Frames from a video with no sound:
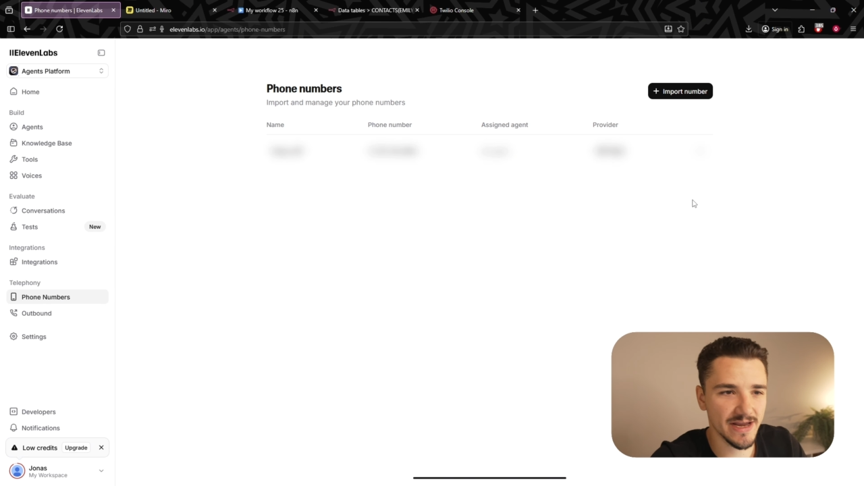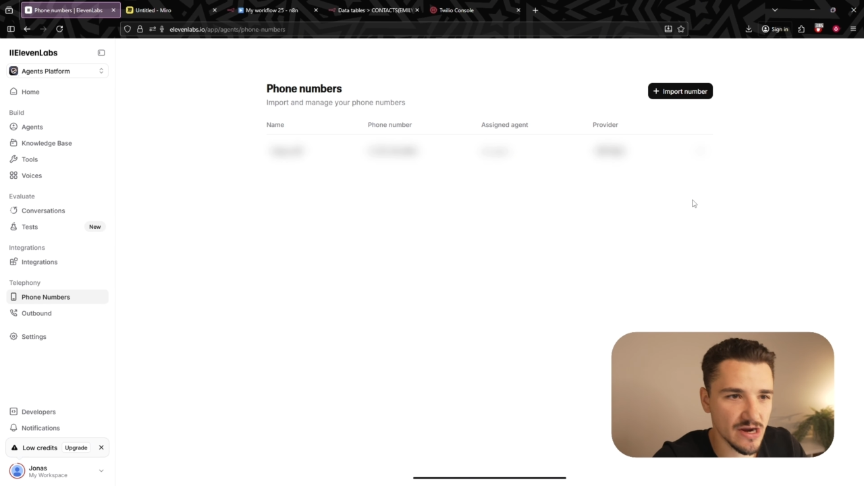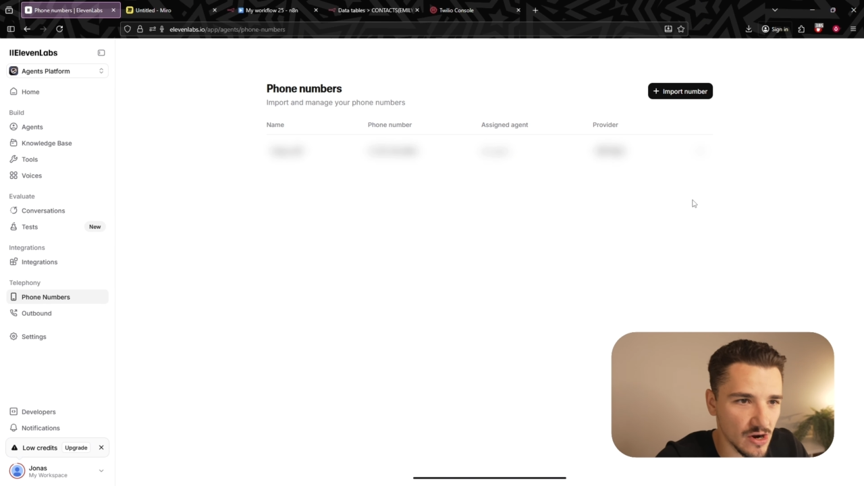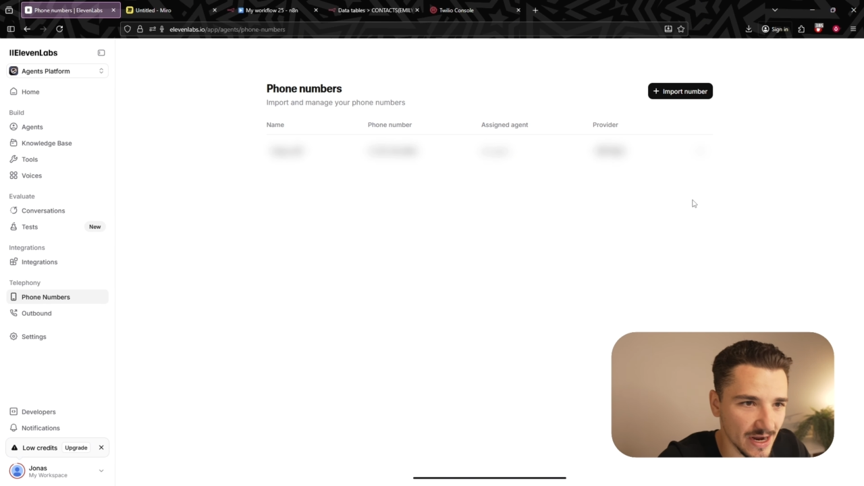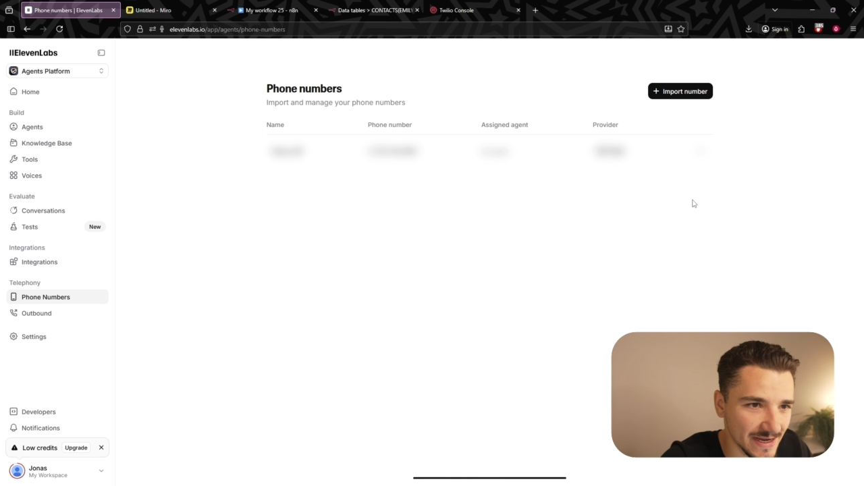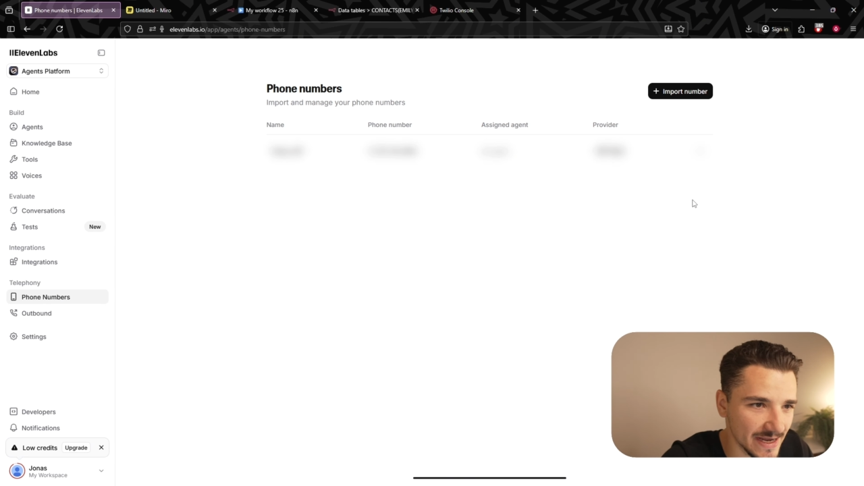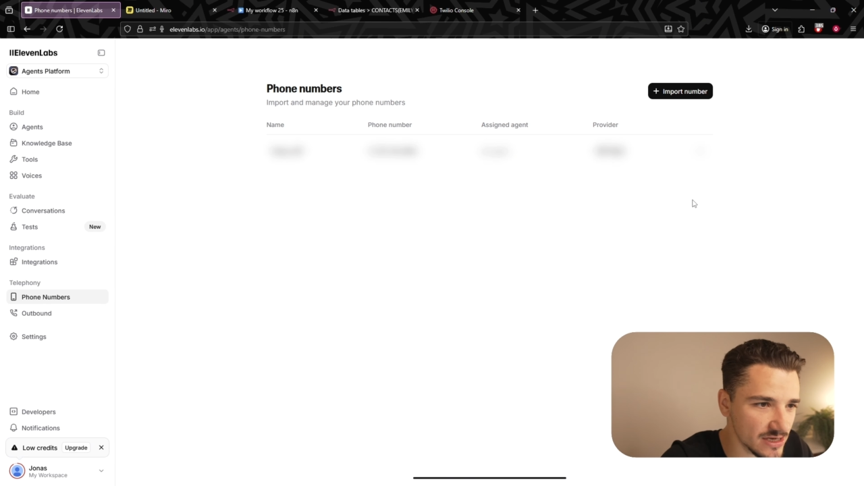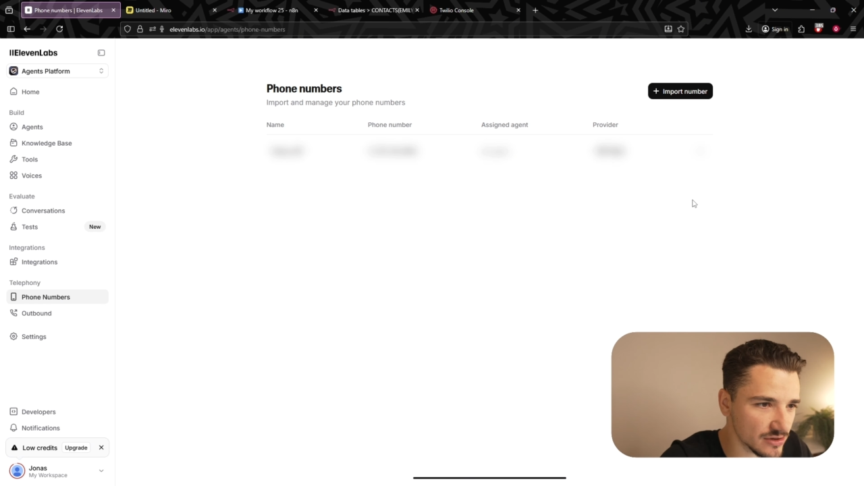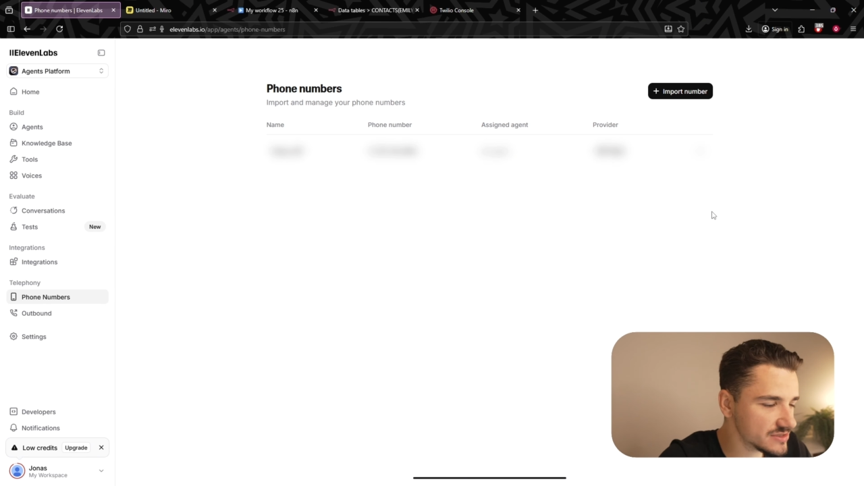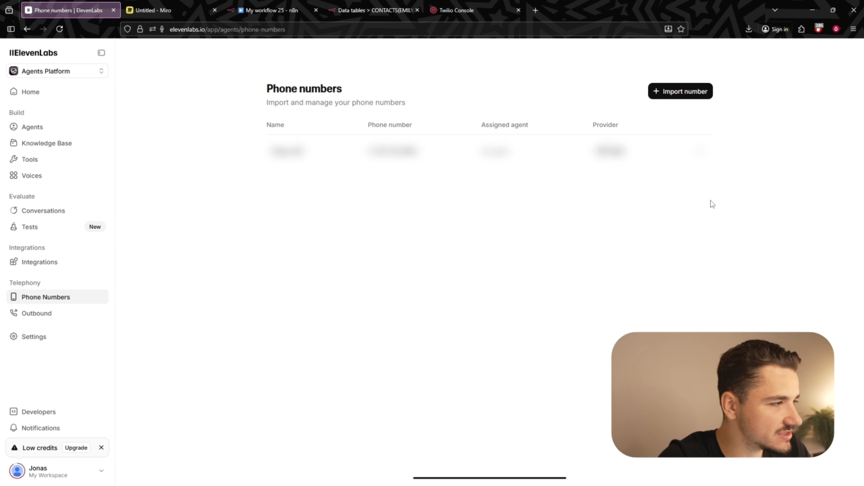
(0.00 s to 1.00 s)
AI
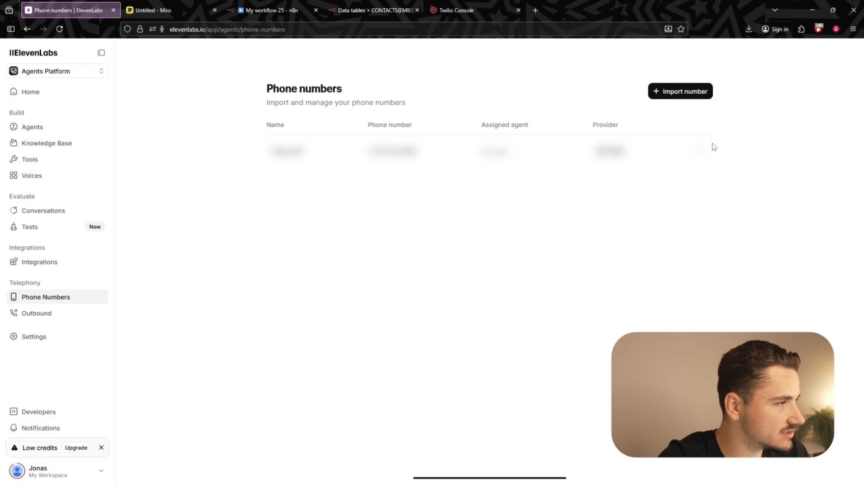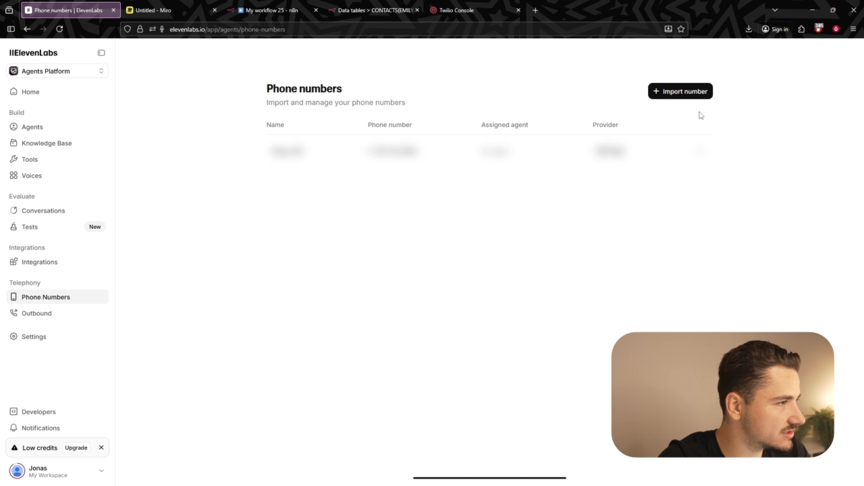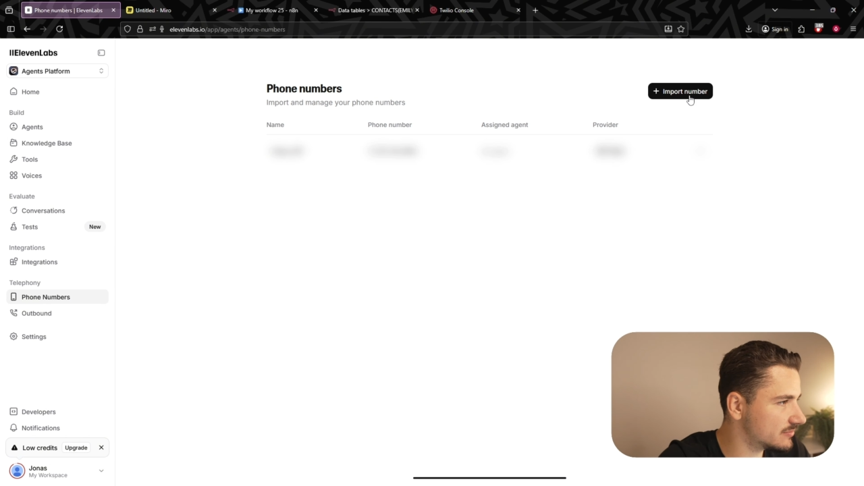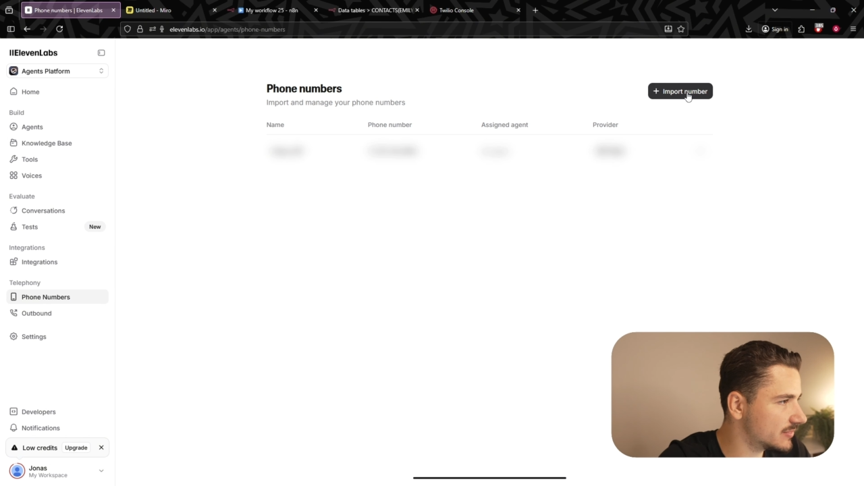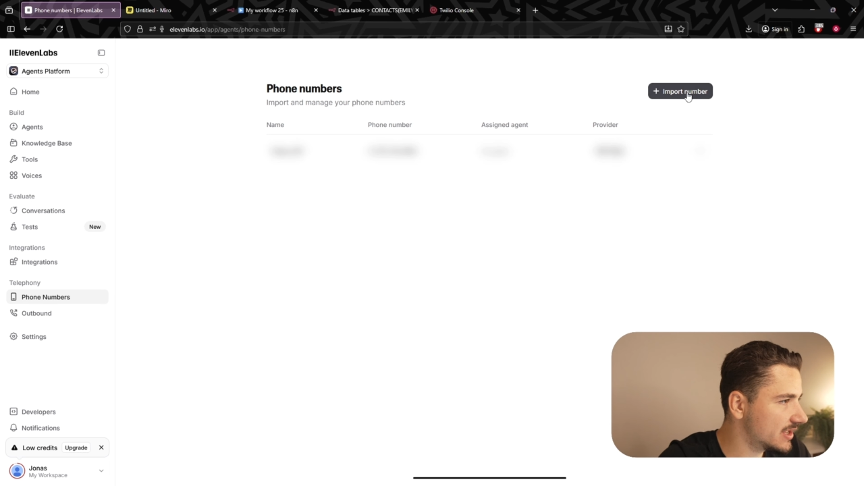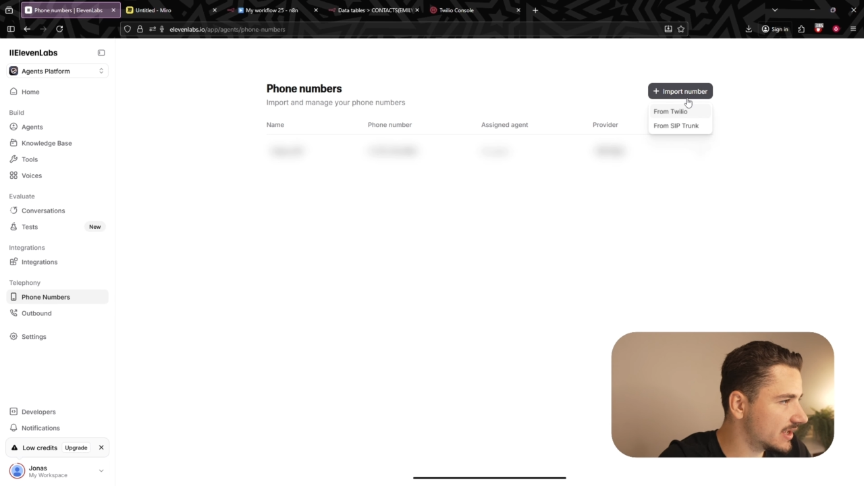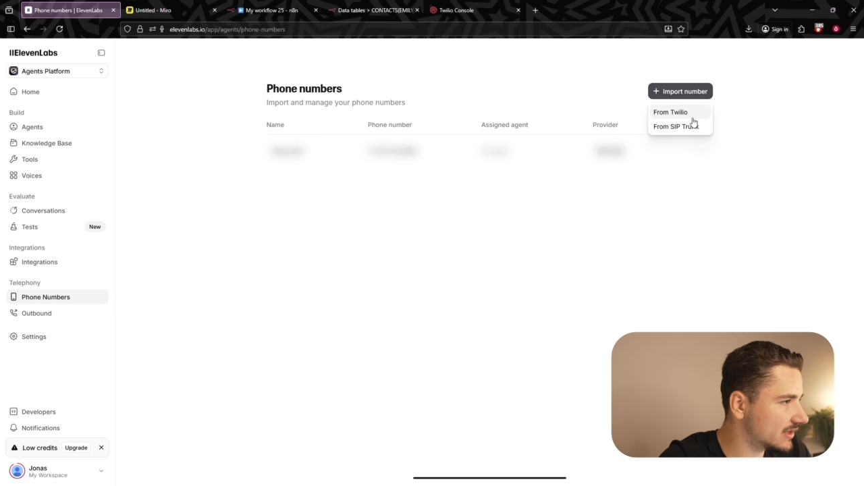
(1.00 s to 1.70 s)
ecosystem,